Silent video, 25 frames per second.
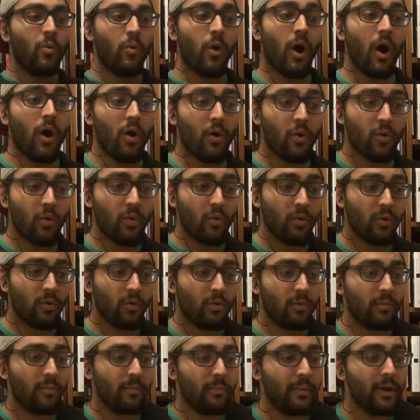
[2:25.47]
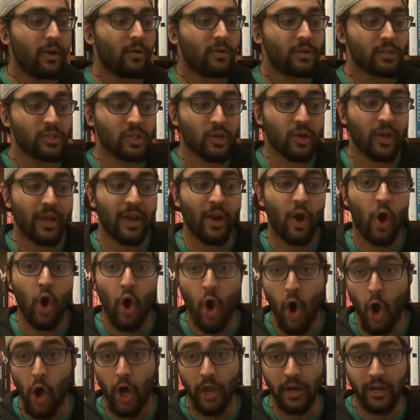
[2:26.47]
Whoa, mirrors are getting
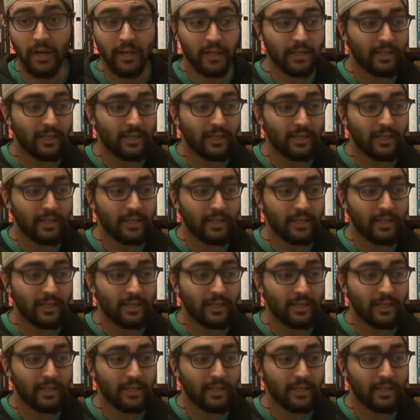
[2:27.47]
hot.